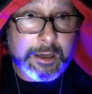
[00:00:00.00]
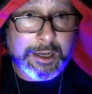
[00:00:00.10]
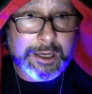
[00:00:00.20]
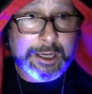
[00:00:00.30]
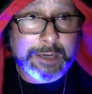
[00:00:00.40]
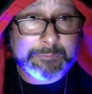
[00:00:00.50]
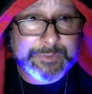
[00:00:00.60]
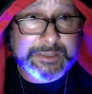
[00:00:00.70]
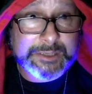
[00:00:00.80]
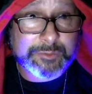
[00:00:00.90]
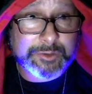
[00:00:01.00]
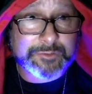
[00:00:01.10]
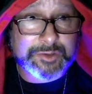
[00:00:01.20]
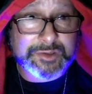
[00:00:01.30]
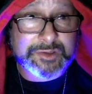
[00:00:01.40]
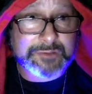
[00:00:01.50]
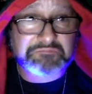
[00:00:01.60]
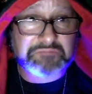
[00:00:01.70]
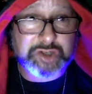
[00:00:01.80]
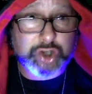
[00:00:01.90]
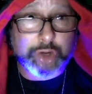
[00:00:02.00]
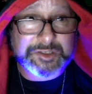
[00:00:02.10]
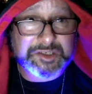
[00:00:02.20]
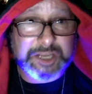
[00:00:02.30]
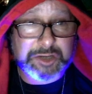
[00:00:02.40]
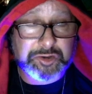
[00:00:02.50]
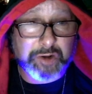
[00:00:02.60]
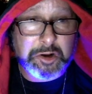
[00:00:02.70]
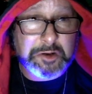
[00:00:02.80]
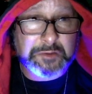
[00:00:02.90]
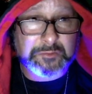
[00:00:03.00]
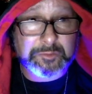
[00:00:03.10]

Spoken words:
He would just show up to set drunk,